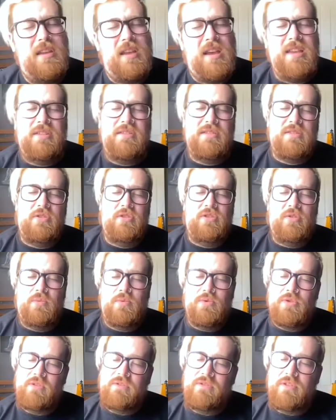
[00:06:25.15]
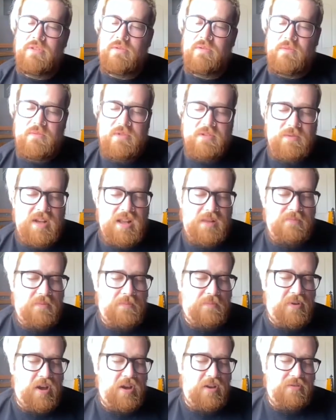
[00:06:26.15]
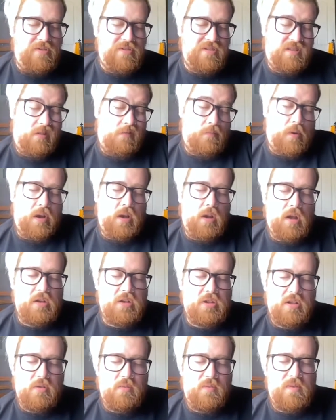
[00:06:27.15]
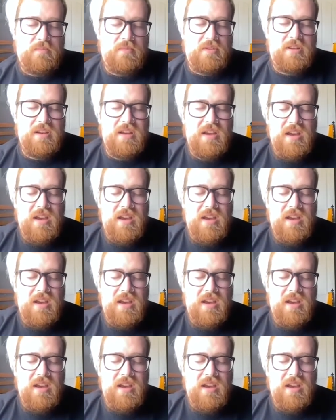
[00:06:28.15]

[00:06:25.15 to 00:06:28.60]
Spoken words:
I think there's another word for them as well, but bio because they're biological women.